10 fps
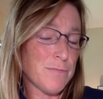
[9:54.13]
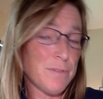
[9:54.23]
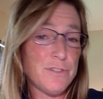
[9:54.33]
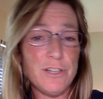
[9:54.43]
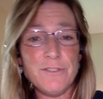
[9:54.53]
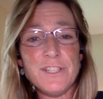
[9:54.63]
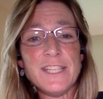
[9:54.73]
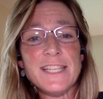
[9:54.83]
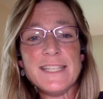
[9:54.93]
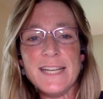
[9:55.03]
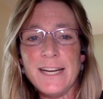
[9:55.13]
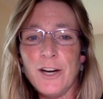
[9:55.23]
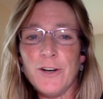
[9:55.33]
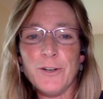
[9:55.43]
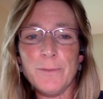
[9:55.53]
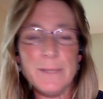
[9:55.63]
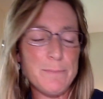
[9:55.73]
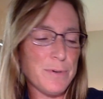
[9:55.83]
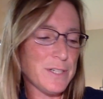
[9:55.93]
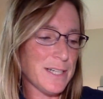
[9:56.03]
chosen to stay home
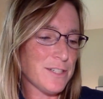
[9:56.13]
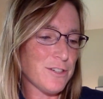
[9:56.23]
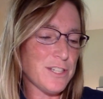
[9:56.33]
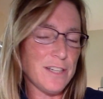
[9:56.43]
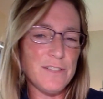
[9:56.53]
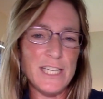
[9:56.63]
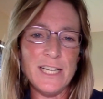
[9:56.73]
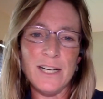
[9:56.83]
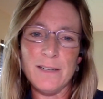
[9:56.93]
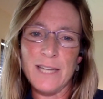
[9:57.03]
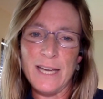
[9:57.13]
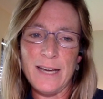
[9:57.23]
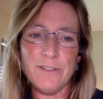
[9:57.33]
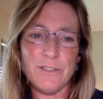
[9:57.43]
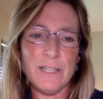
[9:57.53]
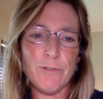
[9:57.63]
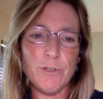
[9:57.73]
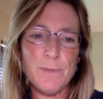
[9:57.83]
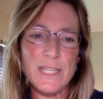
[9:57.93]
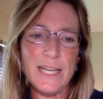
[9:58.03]
and protect ourselves and not gather in
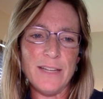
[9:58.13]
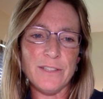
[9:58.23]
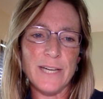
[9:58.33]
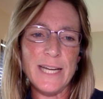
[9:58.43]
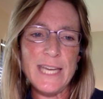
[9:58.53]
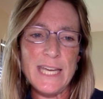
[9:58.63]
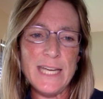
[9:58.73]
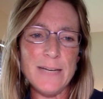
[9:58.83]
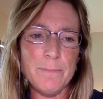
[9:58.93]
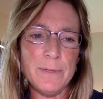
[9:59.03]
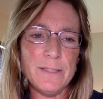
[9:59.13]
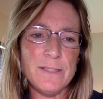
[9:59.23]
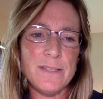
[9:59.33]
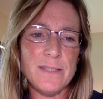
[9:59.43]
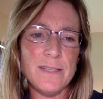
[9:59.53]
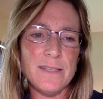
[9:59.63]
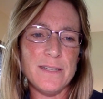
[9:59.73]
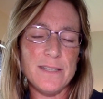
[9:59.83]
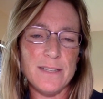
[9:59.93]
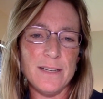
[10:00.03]
groups together at camp, is
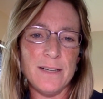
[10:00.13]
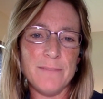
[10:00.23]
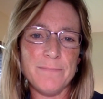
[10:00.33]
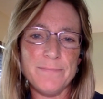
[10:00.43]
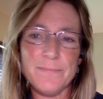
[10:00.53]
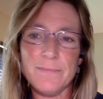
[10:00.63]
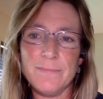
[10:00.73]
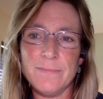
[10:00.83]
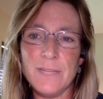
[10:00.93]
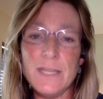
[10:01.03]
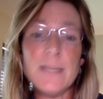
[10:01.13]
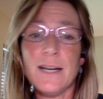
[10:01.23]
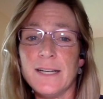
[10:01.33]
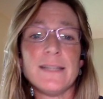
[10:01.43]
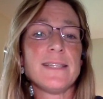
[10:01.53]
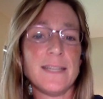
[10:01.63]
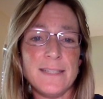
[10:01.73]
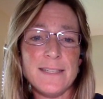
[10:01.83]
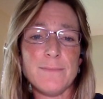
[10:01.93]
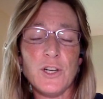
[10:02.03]
this
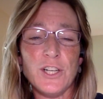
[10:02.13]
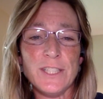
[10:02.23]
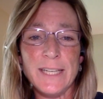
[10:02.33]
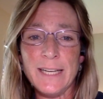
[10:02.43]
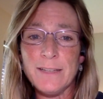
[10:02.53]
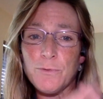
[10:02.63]
e-content, I'm calling it,